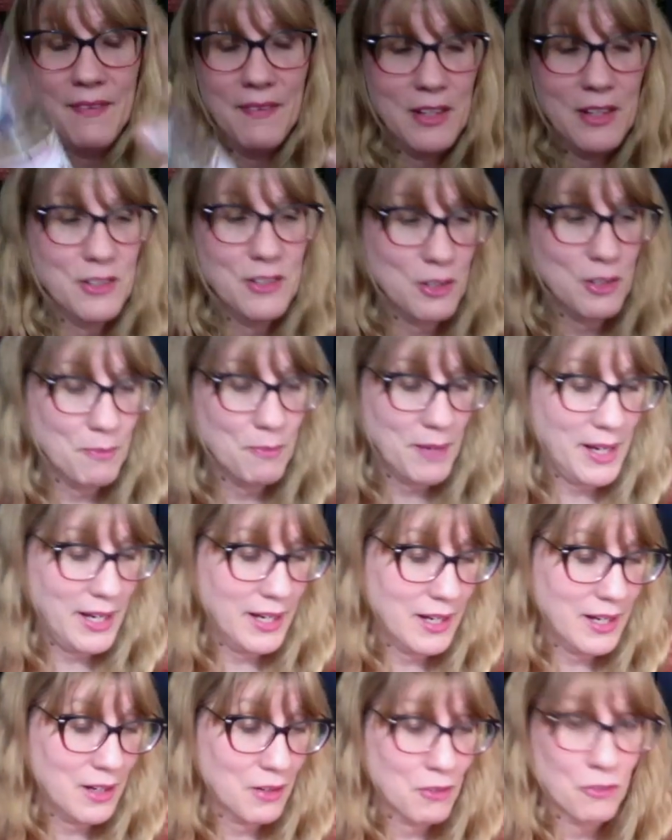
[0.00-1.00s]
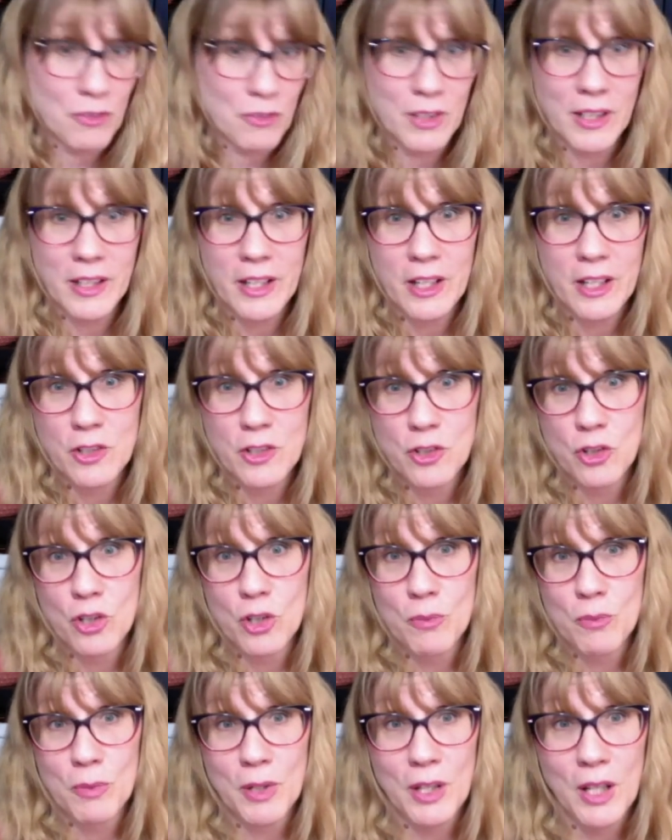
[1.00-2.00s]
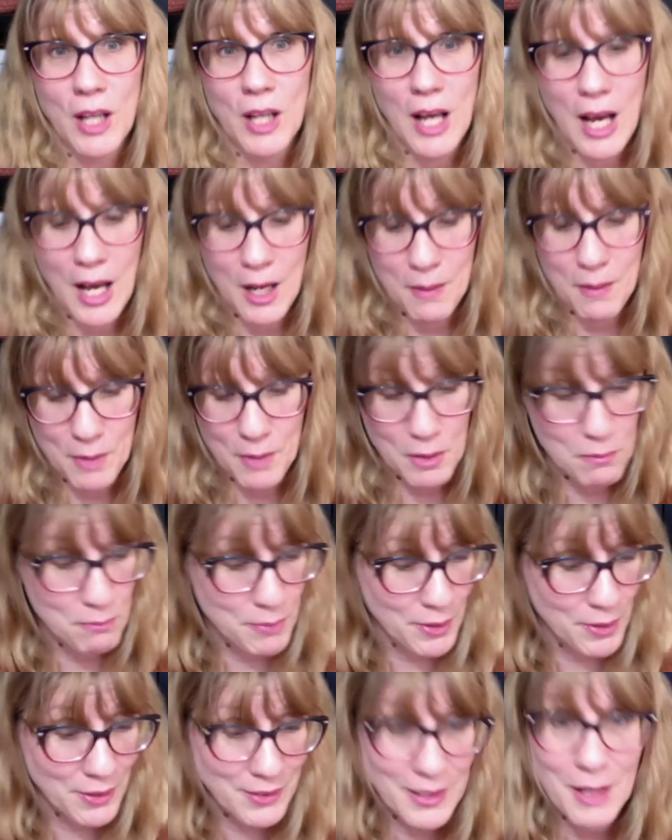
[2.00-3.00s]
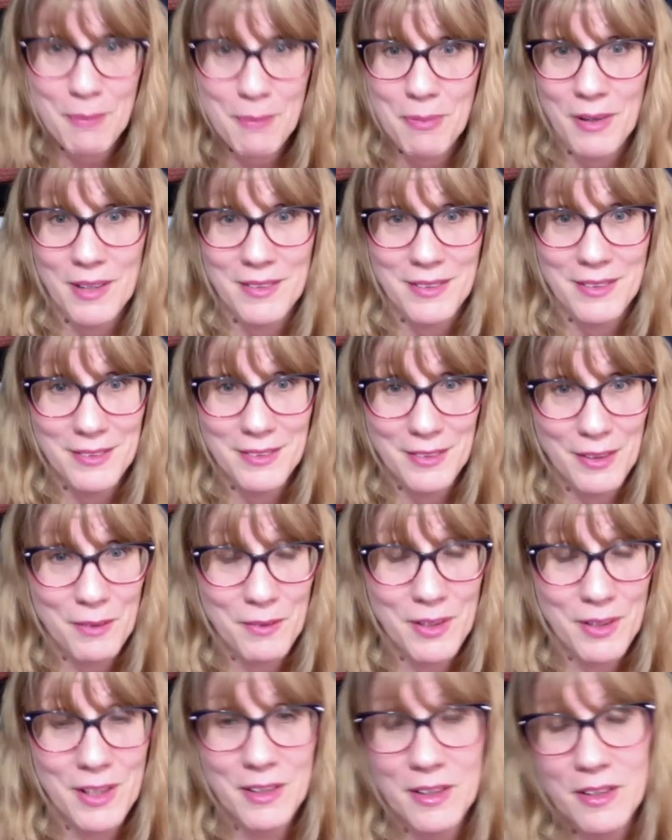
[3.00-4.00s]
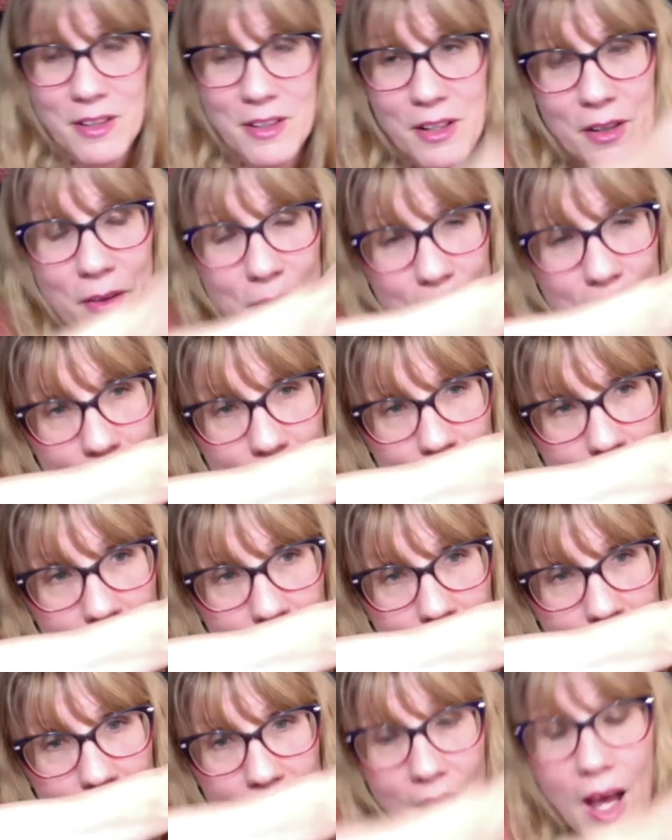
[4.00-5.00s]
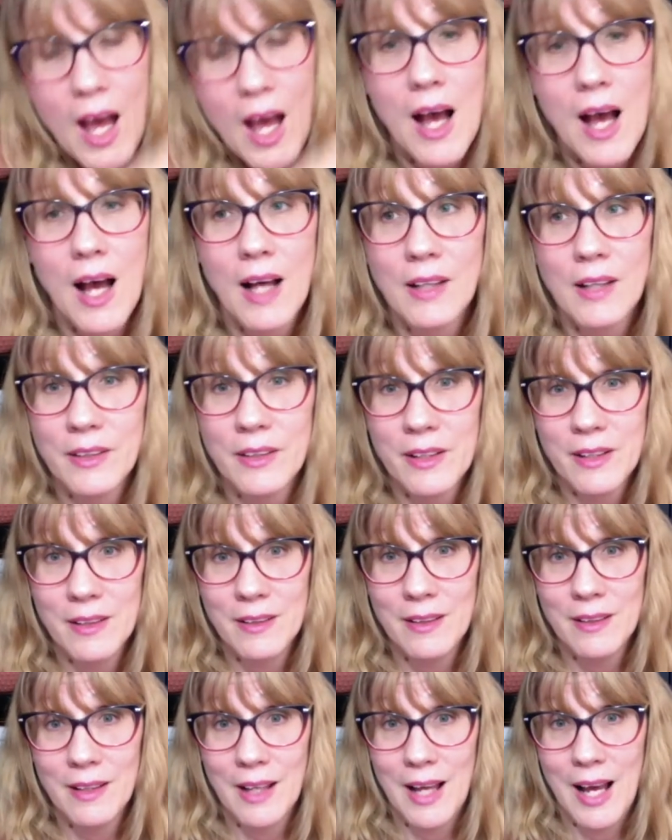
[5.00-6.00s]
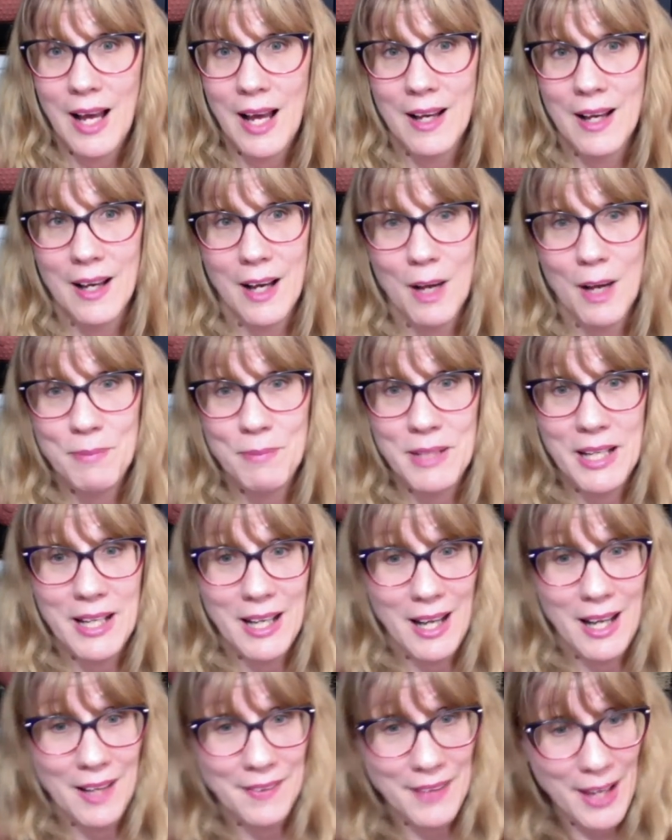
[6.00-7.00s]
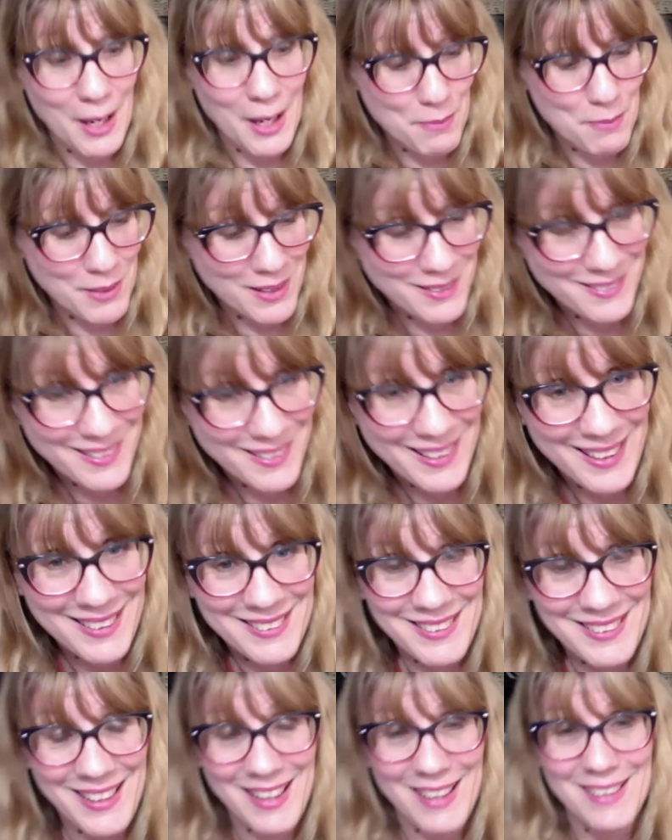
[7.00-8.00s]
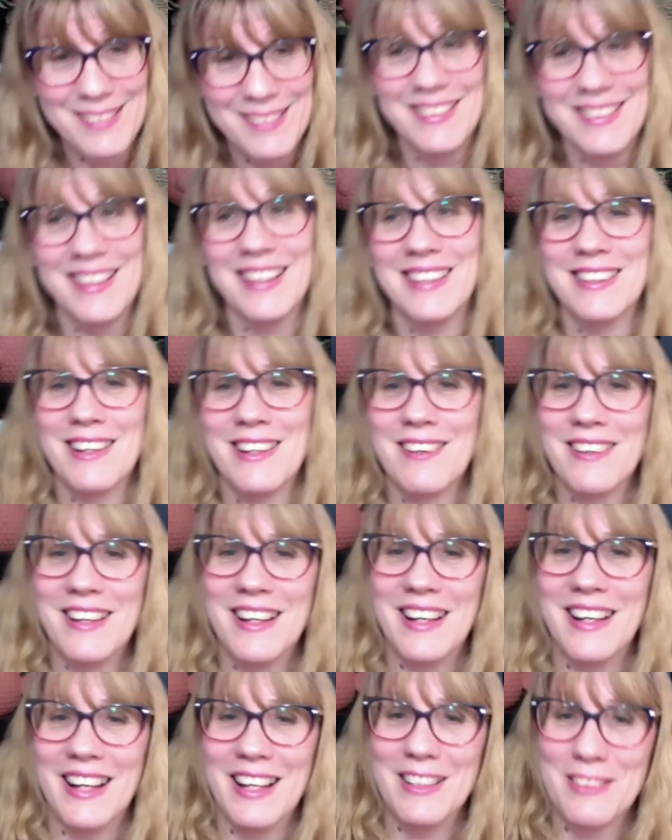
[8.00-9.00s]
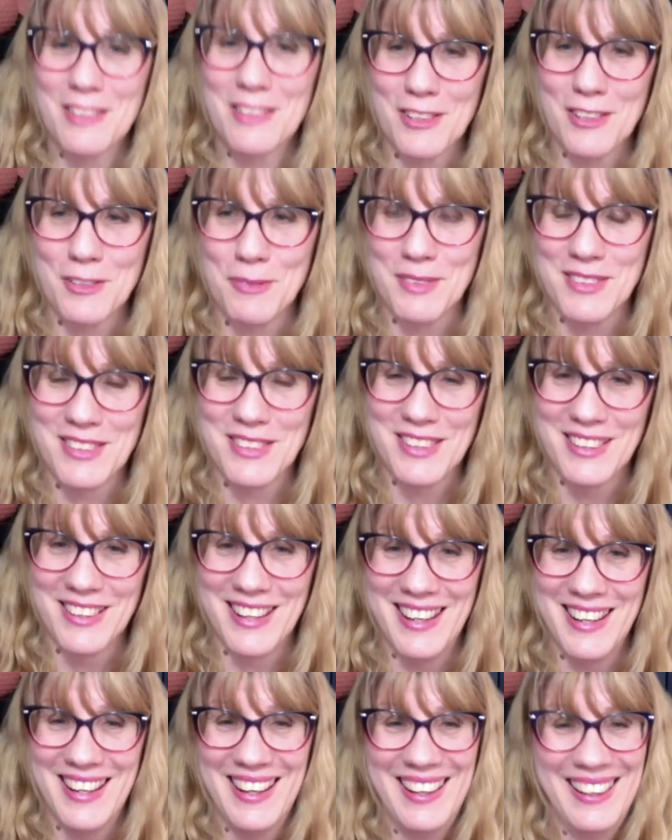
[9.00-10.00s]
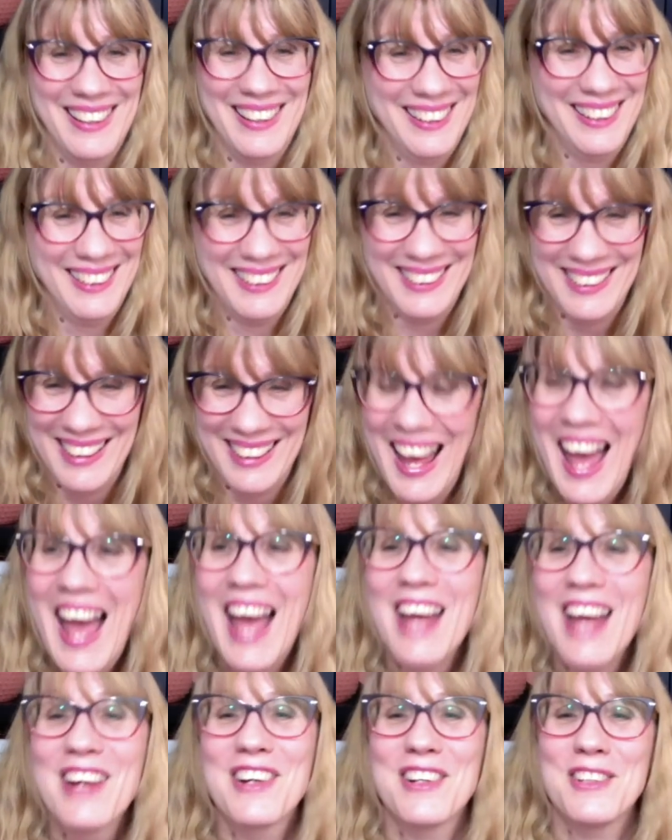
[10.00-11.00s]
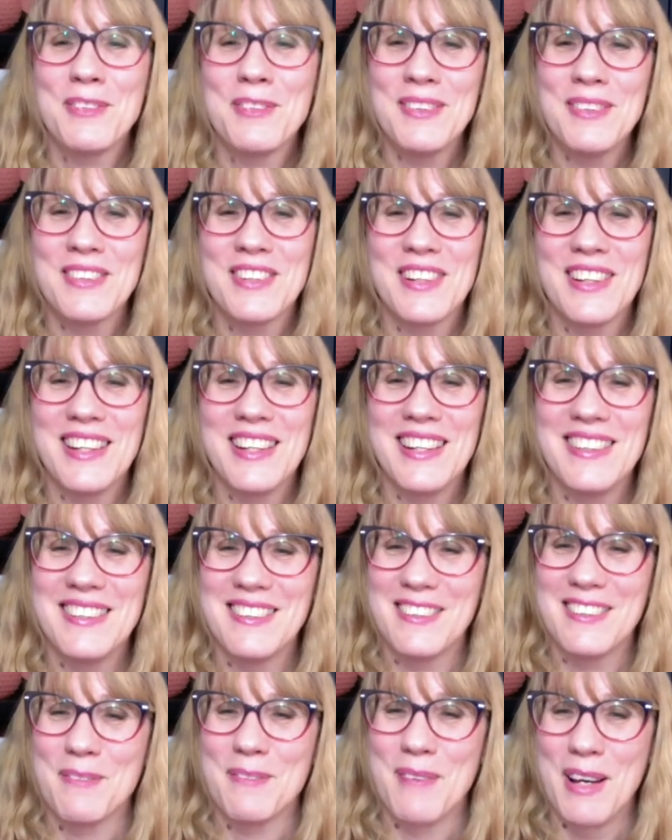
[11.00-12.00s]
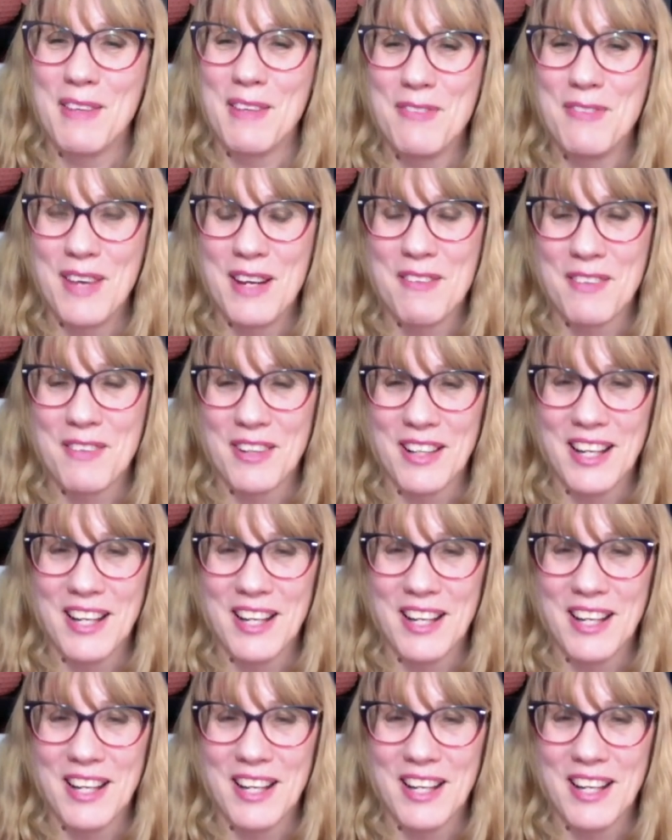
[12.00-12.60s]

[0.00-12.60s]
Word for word: they do make really adorable um, birthday presents. So I wanted to do a little uh, update on that because, like I said, I was like, darn it, it's Christmas cookies. Christmas cookies isn't my favorite